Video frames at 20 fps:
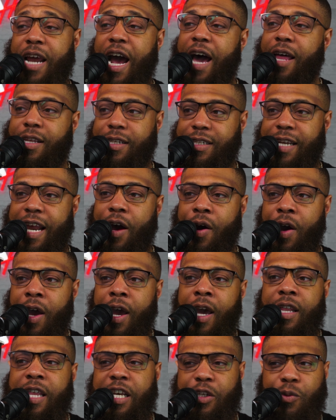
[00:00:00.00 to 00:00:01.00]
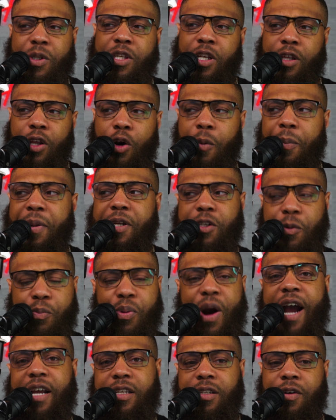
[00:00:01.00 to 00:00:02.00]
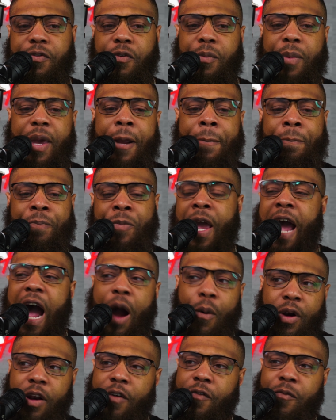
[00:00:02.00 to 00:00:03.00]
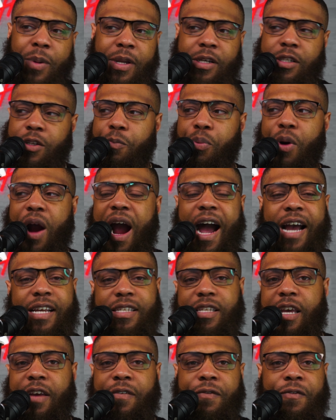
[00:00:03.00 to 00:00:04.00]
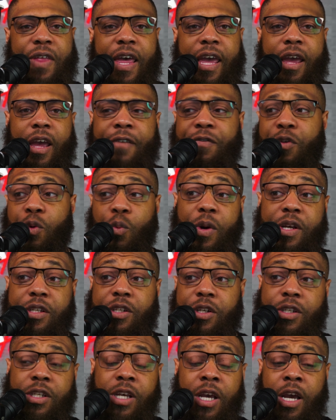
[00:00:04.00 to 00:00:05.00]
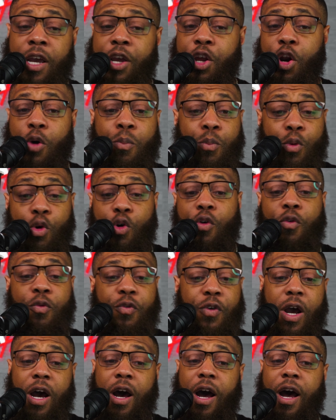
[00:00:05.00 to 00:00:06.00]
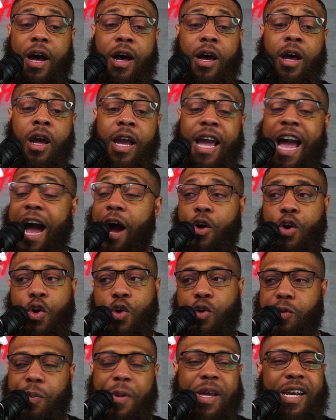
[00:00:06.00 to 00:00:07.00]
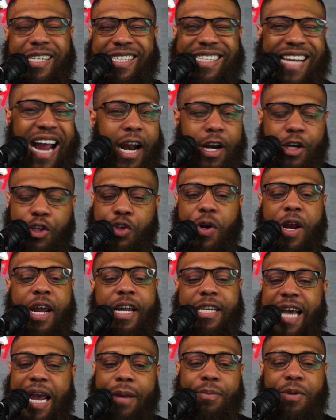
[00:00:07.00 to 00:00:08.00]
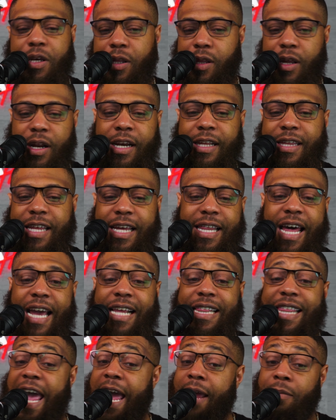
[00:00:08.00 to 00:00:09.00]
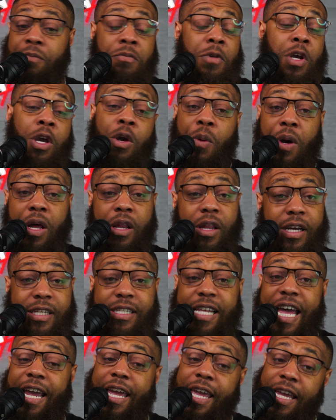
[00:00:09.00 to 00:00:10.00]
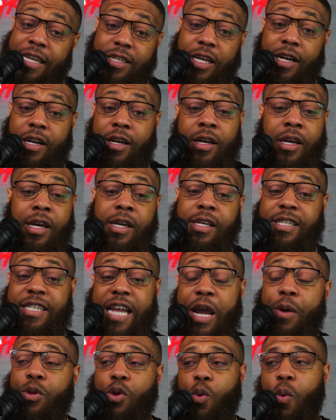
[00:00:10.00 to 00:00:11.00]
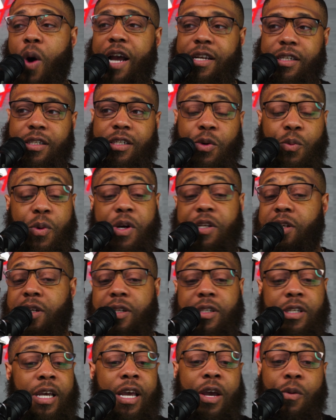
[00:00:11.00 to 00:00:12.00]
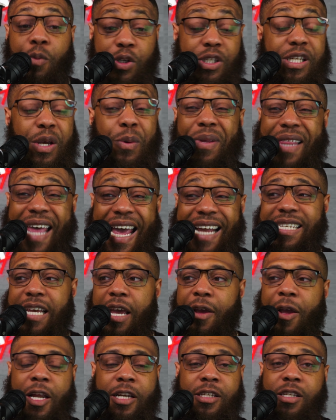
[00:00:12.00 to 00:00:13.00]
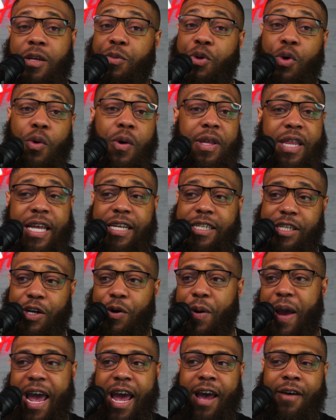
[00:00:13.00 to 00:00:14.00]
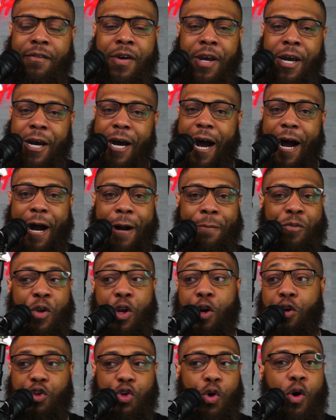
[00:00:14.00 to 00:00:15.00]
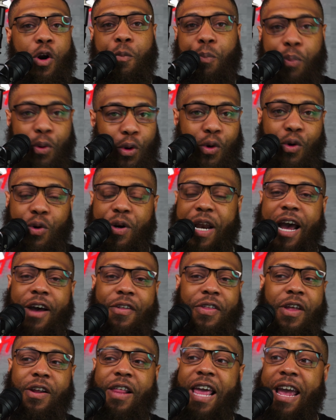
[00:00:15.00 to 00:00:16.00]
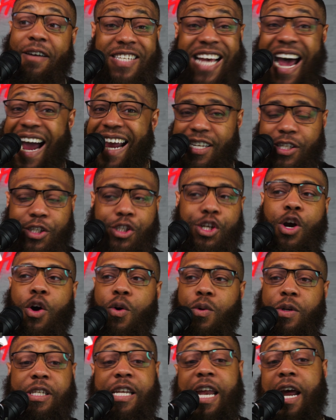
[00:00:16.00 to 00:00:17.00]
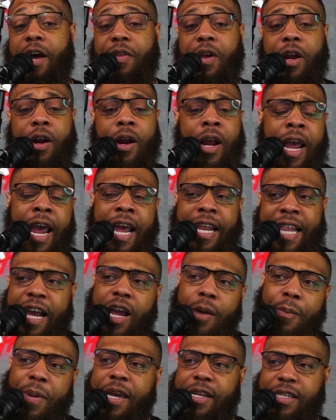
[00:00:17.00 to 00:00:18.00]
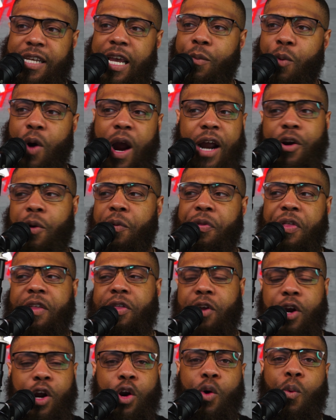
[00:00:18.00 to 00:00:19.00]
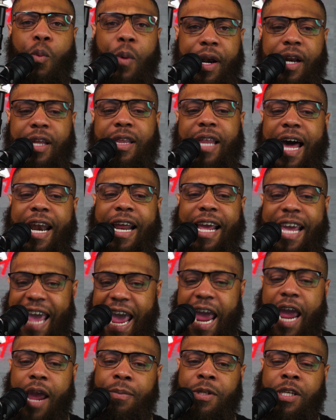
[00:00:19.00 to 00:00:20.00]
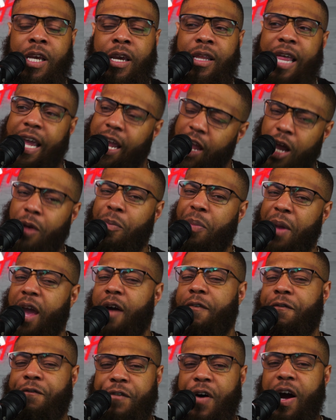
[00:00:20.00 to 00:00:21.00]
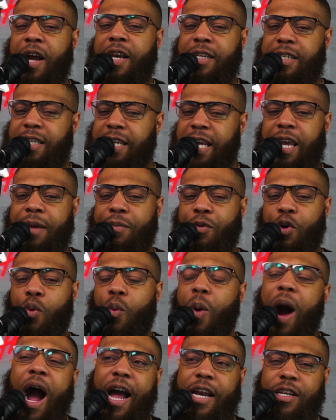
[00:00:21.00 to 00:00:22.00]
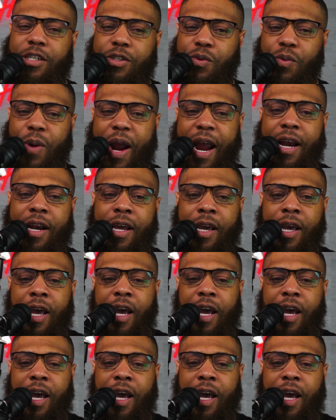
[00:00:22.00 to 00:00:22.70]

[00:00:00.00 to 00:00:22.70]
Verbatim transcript: dollars. Now, this was a little bit surprising for me. I wouldn't have been surprised if they if the Wizards, you know, moved uh, Kyle Kuzma in a sign and trade type deal or anything like that. Well, it looks like he's gonna stay with the Washington Wizards. We'll see what that team ends up doing. They still have, um, you know, Jordan Poole down there. They have Tyus Jones down there, and that could be a team where I don't think they're gonna win a lot of games. They could be a fun team to watch, right?